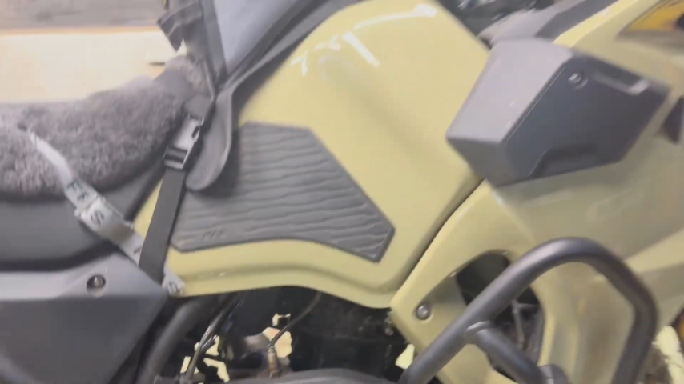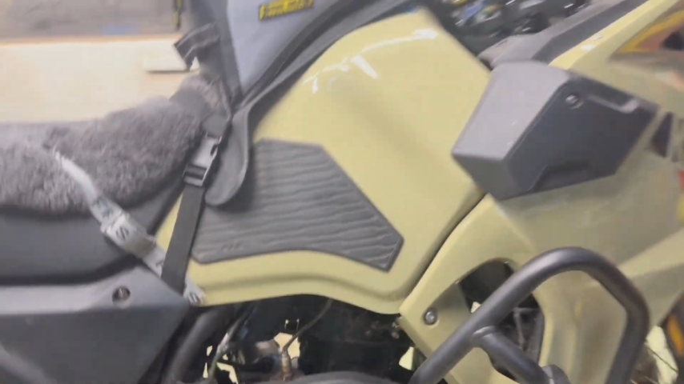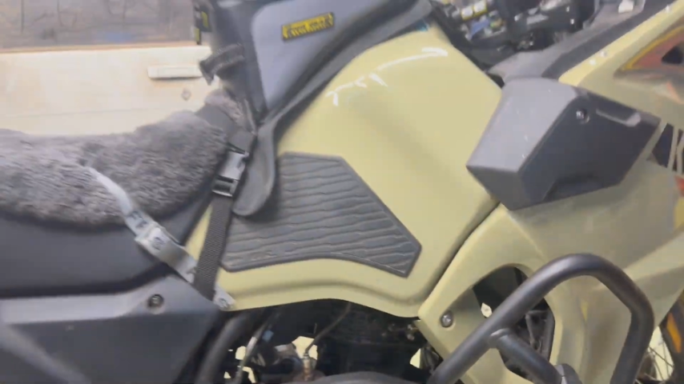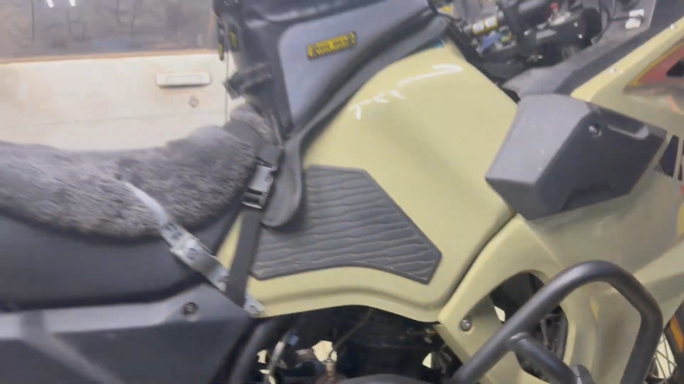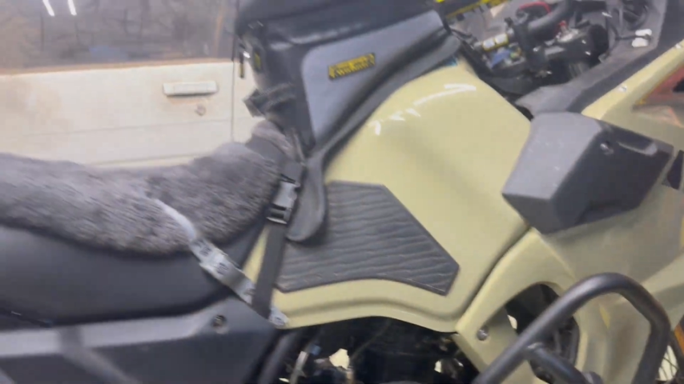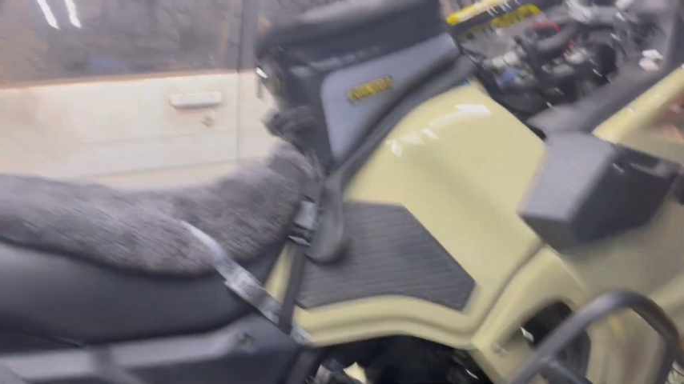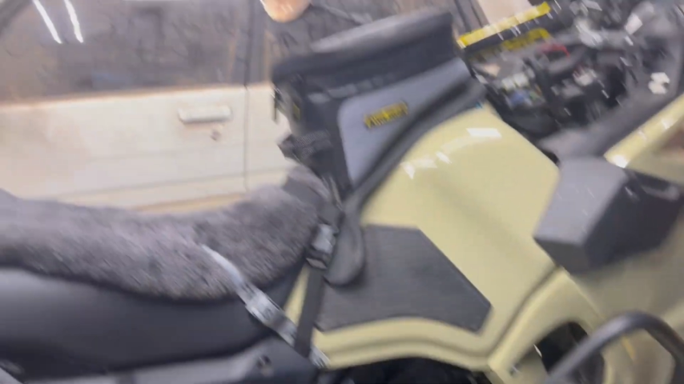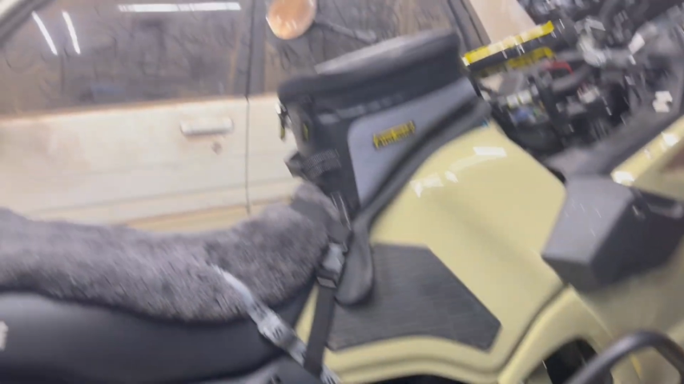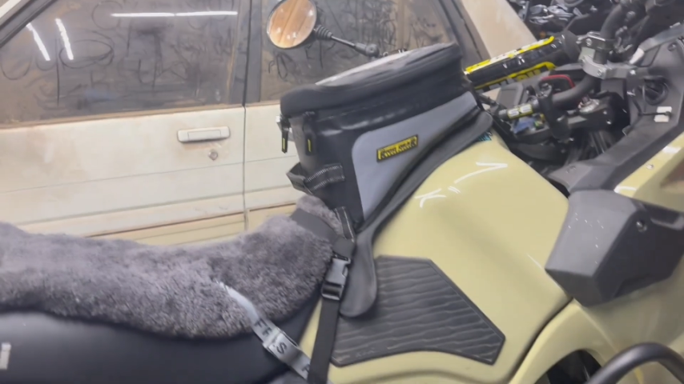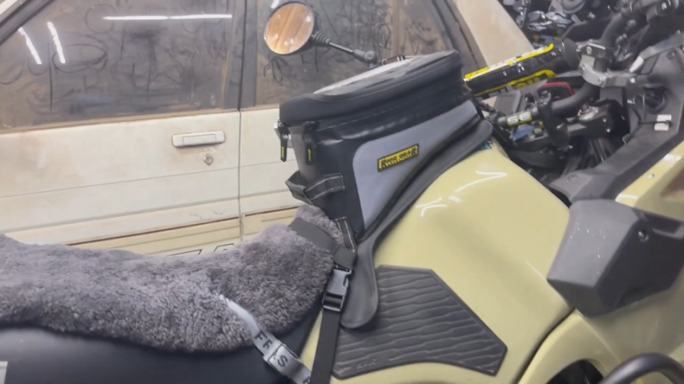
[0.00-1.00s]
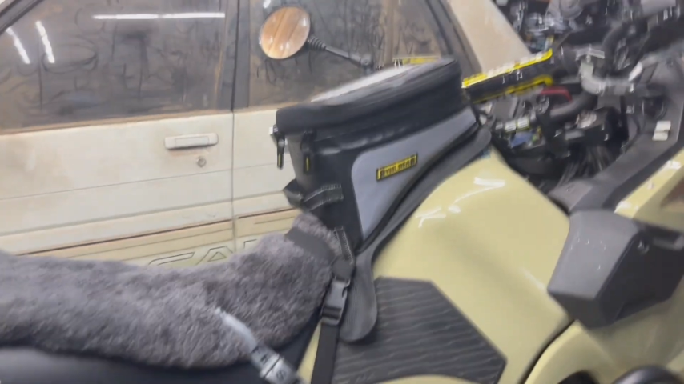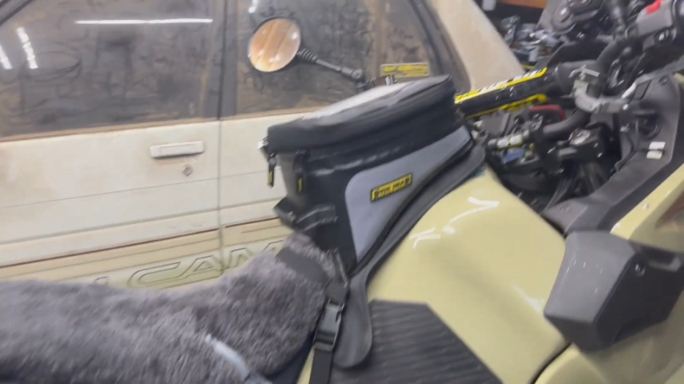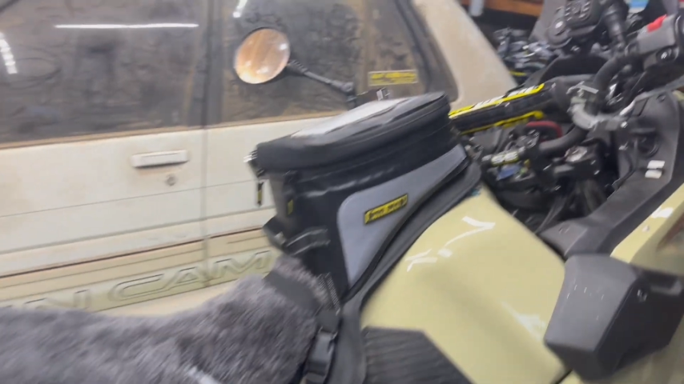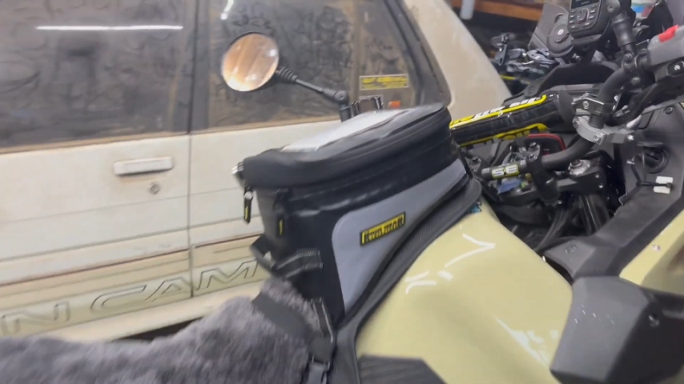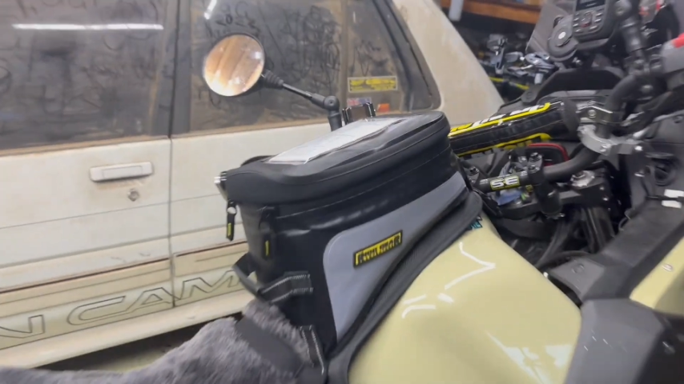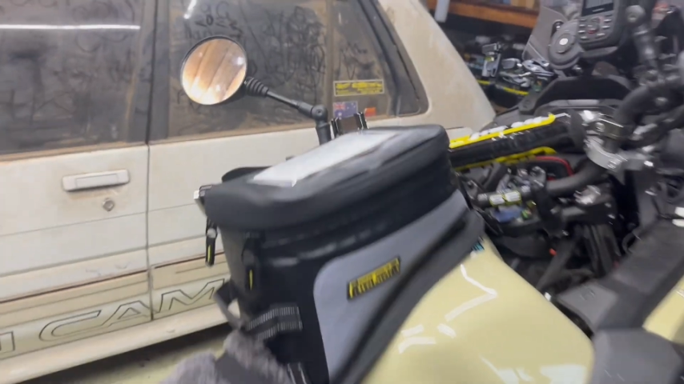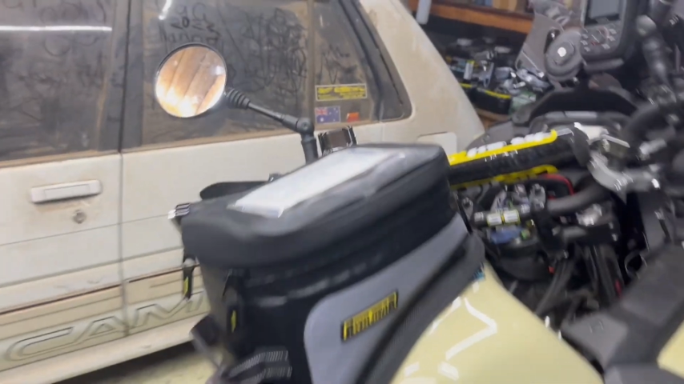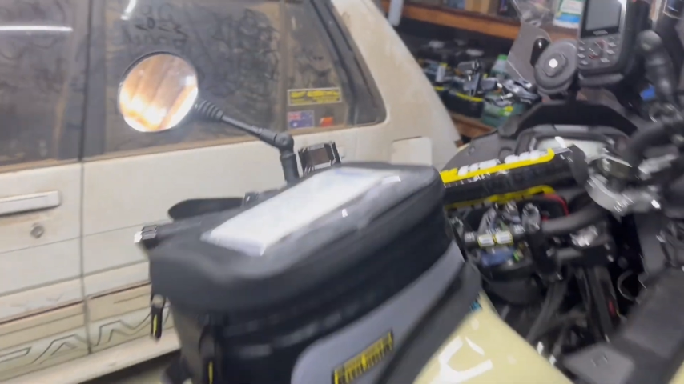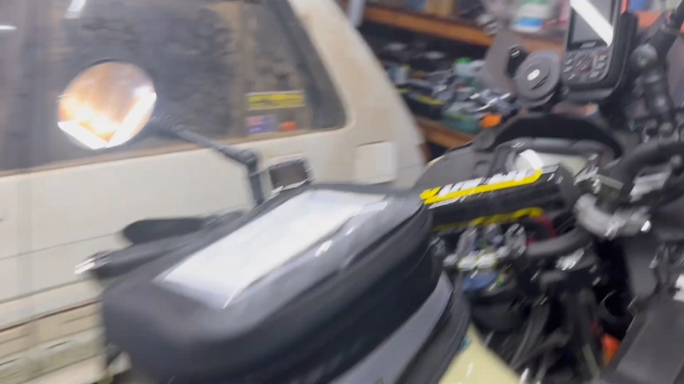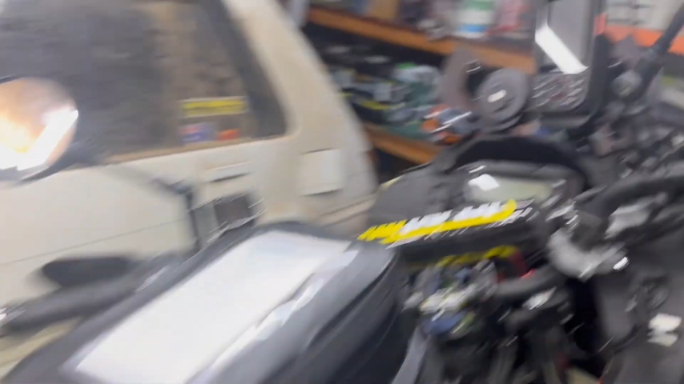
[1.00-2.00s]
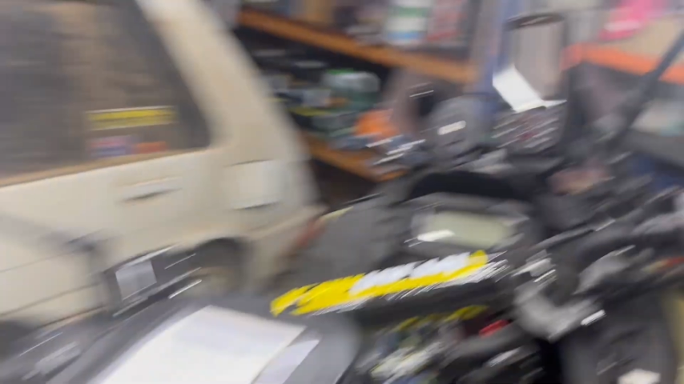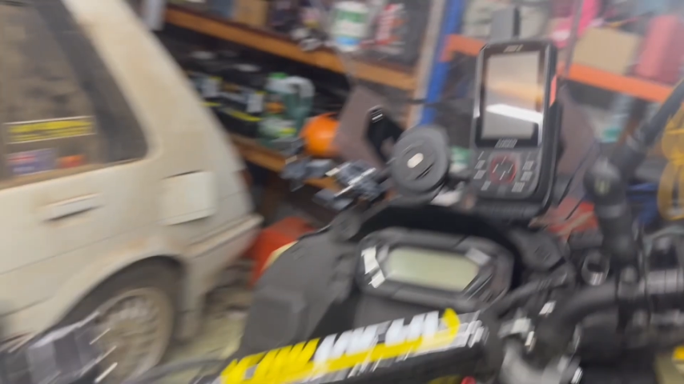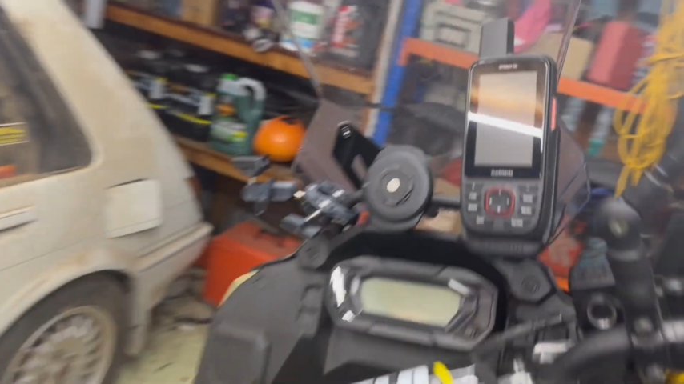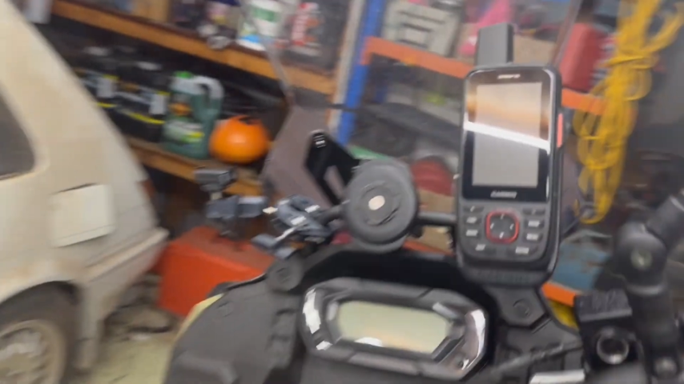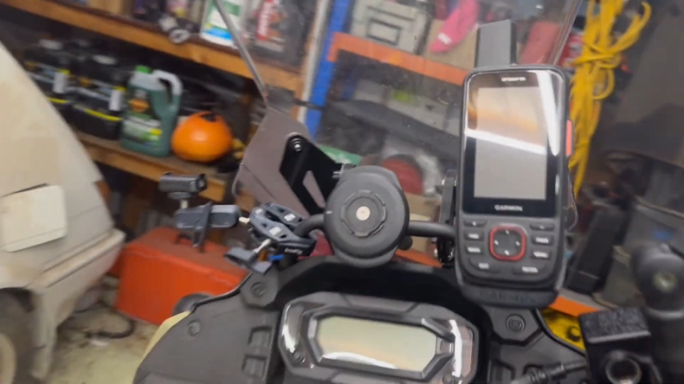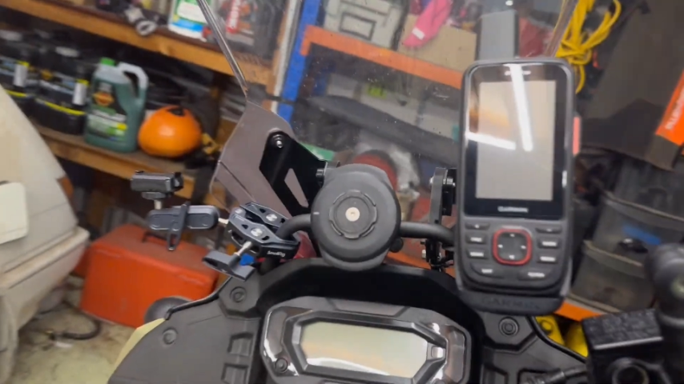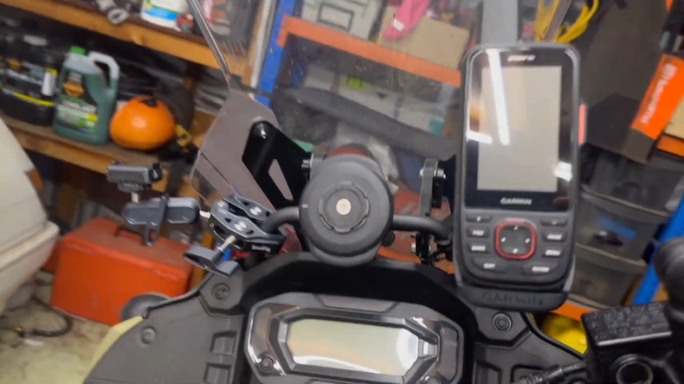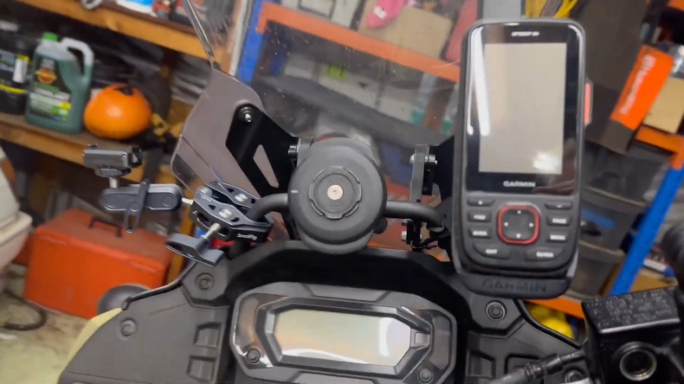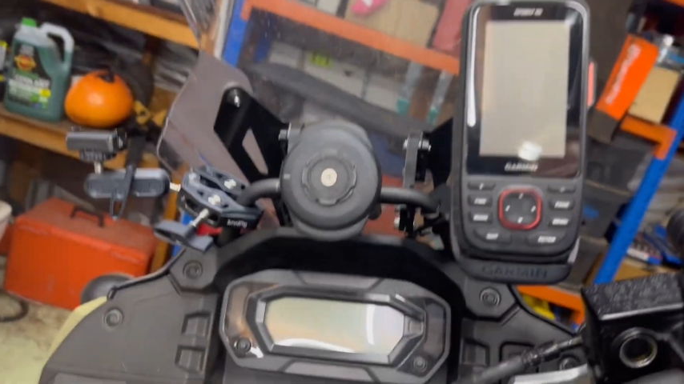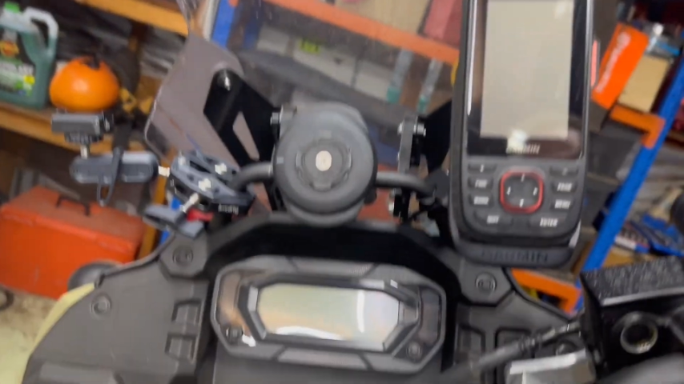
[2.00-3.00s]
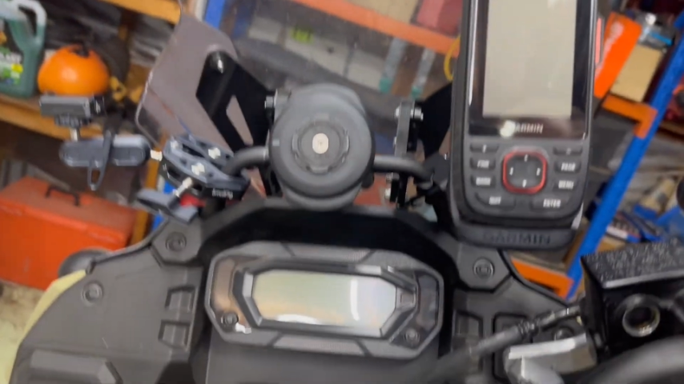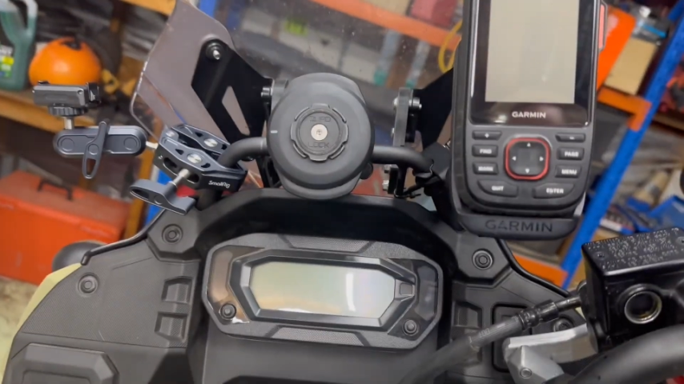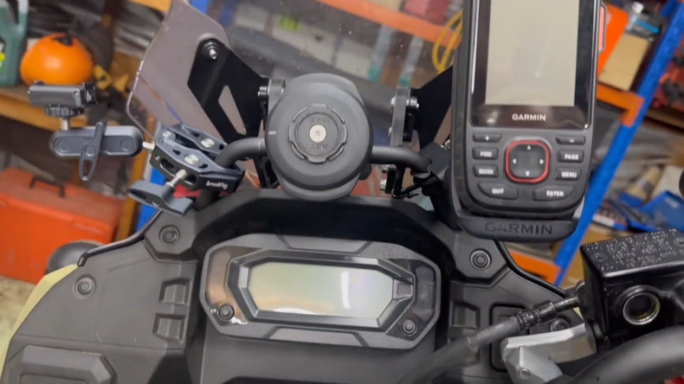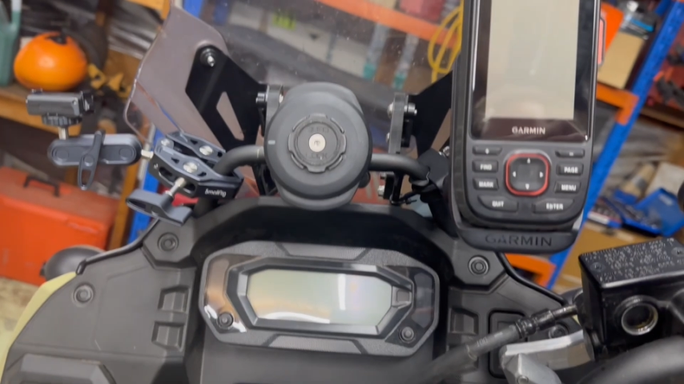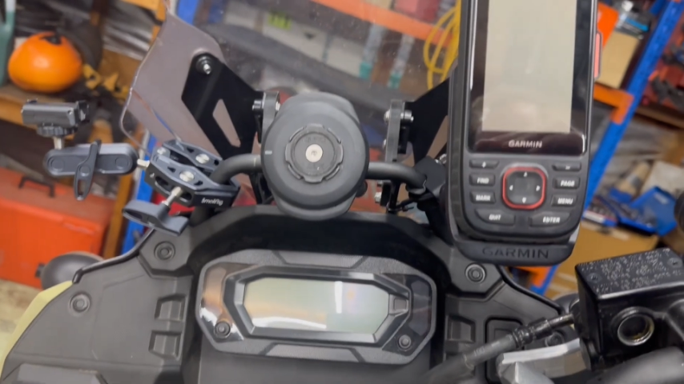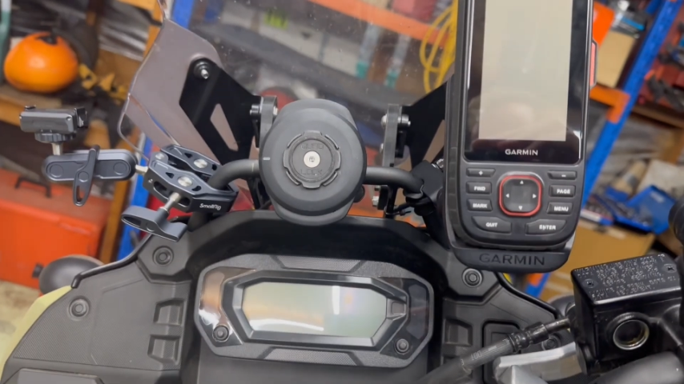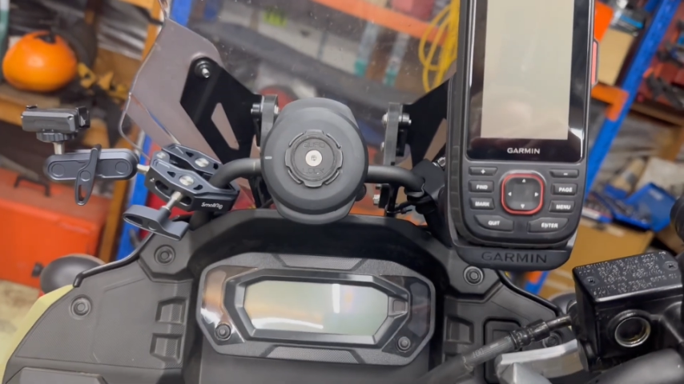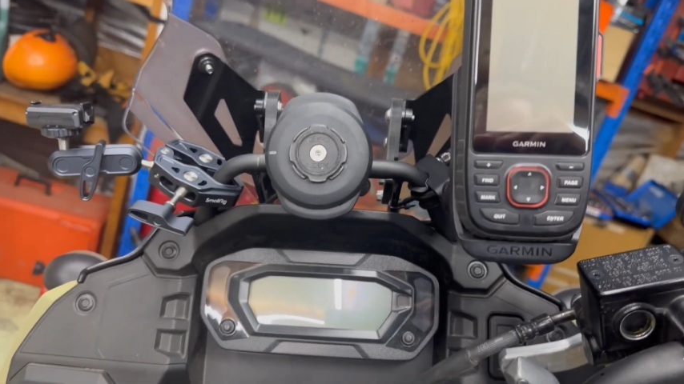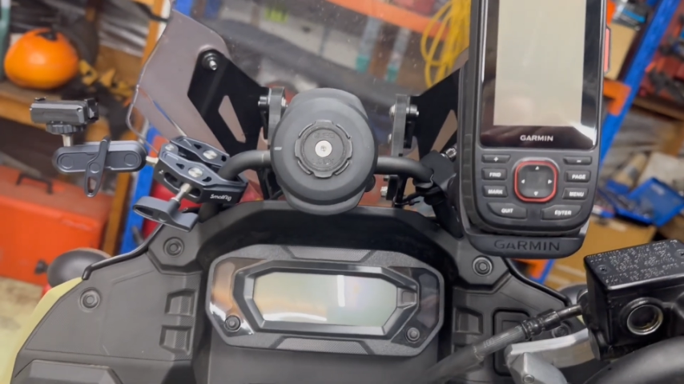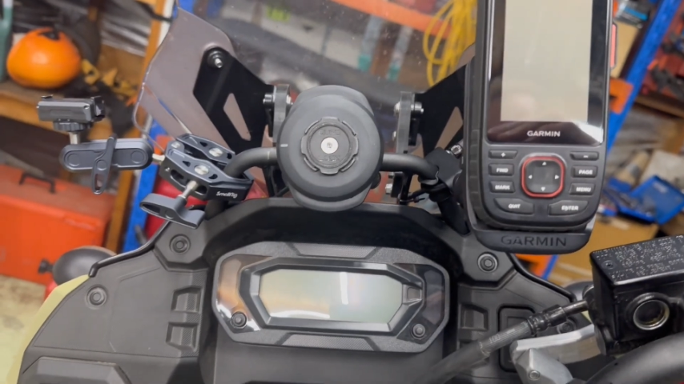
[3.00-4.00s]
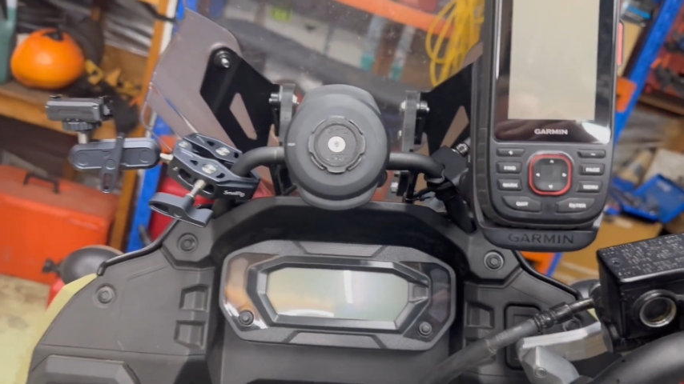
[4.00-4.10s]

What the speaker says: [unreadable: no face in view]